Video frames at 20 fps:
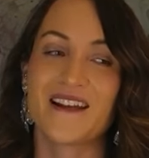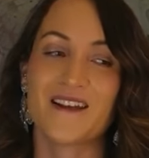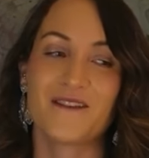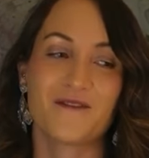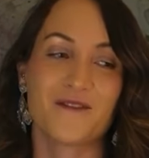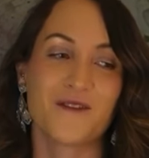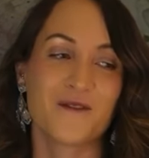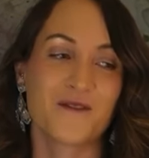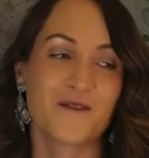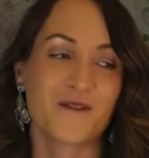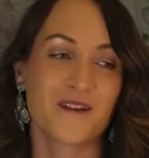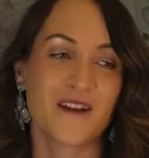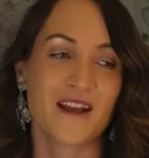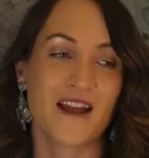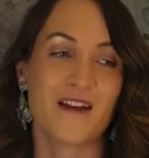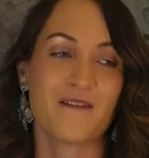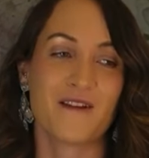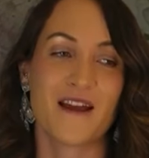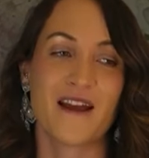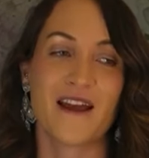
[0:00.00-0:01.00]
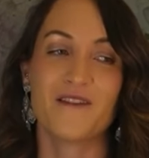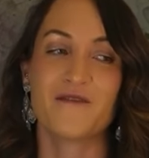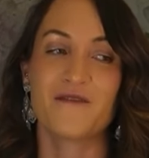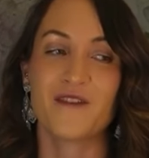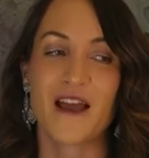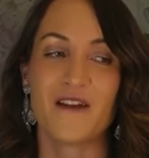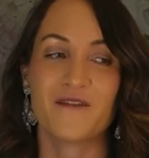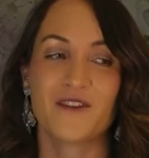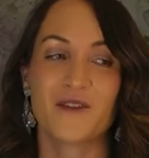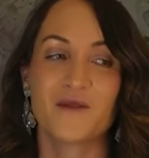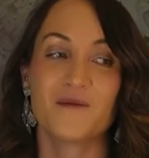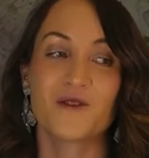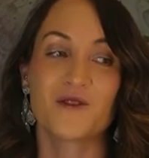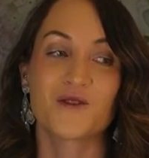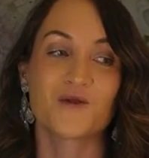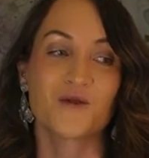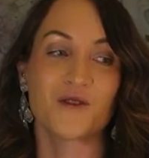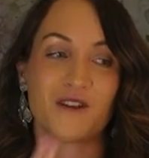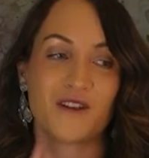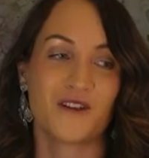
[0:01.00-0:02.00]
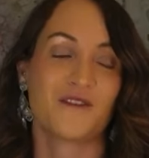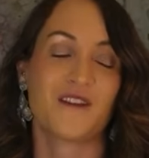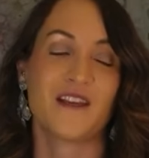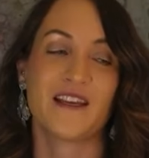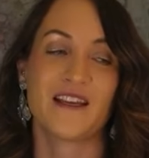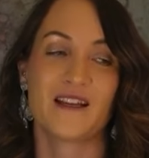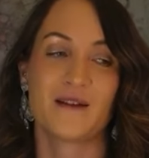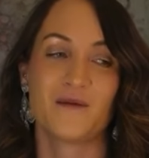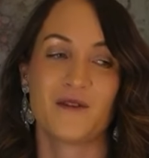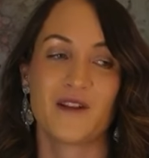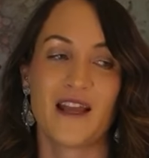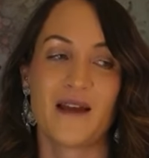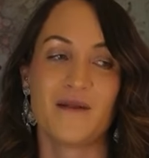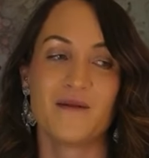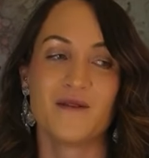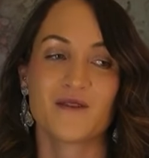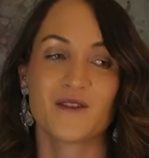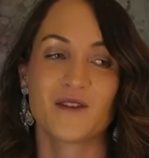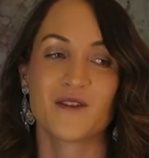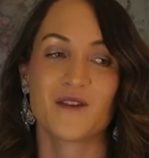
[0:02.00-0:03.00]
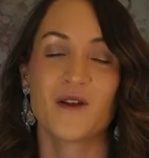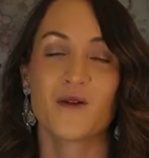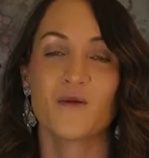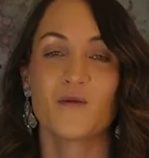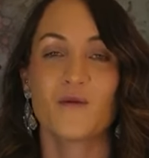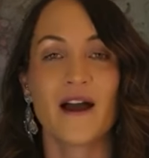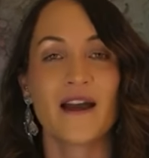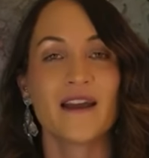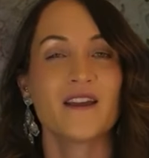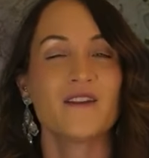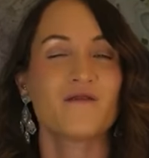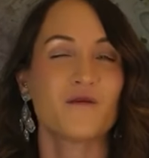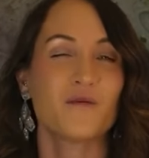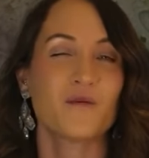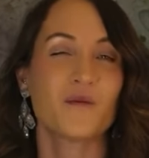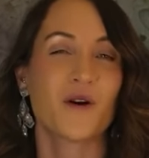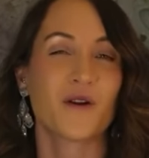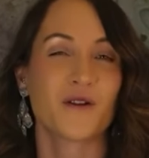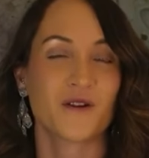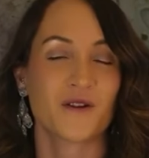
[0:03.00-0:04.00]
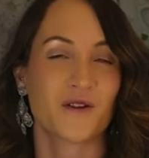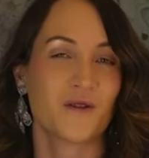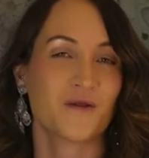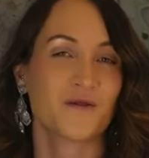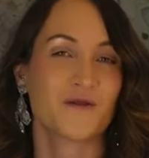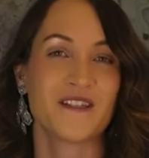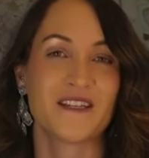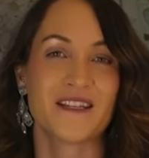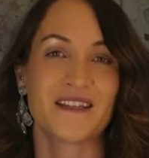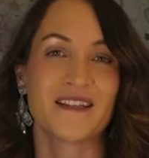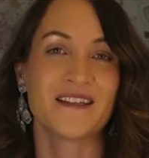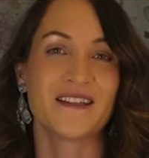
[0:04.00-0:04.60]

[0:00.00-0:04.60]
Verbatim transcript: If you have, if you have the majority of the income on Amazon, why even bother coaching?